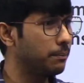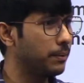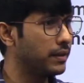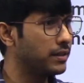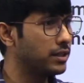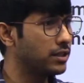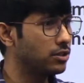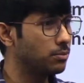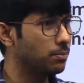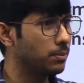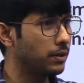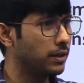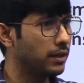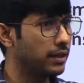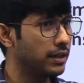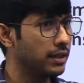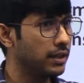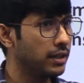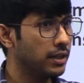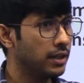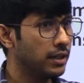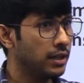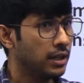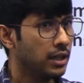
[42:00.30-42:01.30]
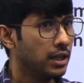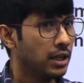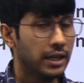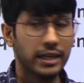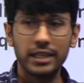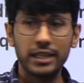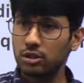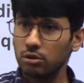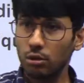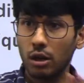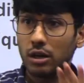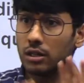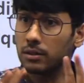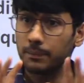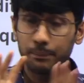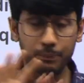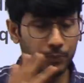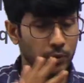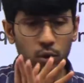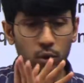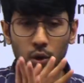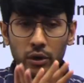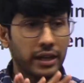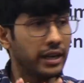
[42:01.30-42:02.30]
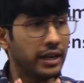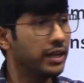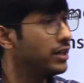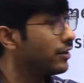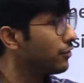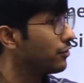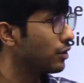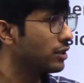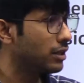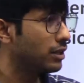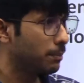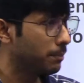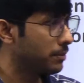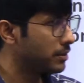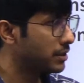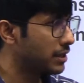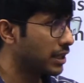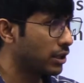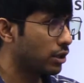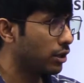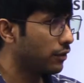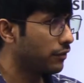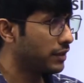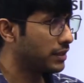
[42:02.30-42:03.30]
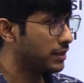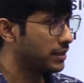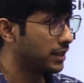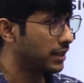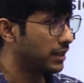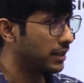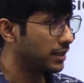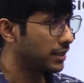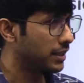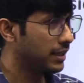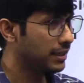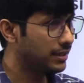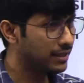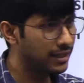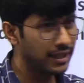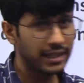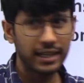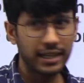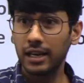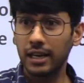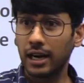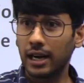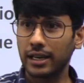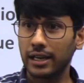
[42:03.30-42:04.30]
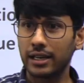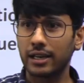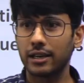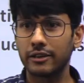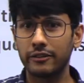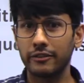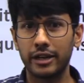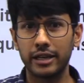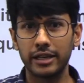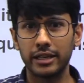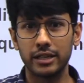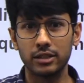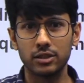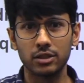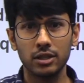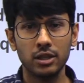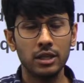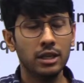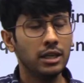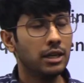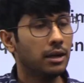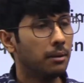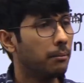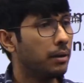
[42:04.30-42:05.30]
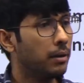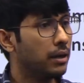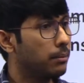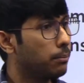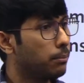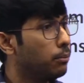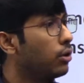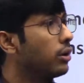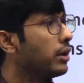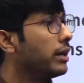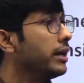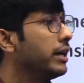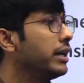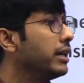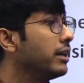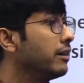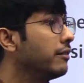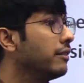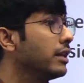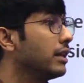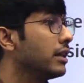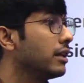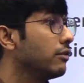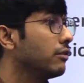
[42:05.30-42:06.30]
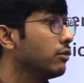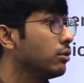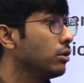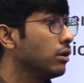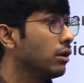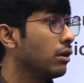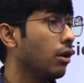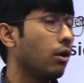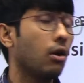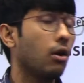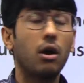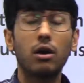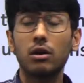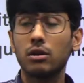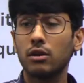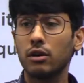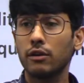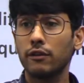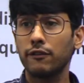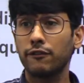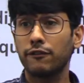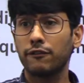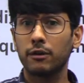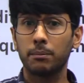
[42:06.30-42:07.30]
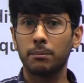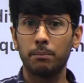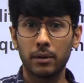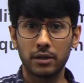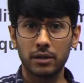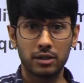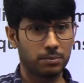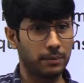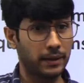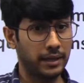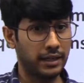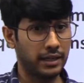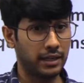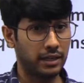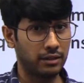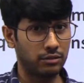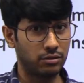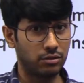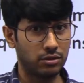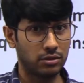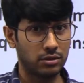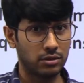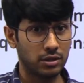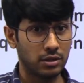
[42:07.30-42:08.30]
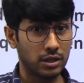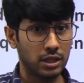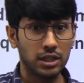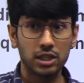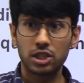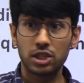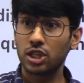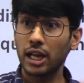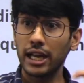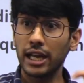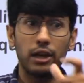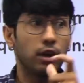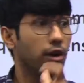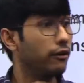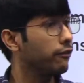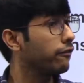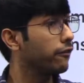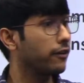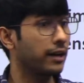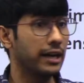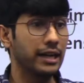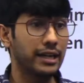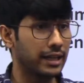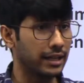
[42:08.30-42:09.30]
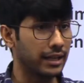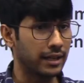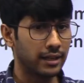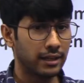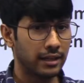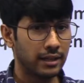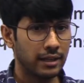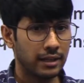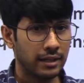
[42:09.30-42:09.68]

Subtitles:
pages per day, it's not, don't read it for the sake of essay. That's like an added advantage. But book reading will give you a lot of perspectives, style of writing,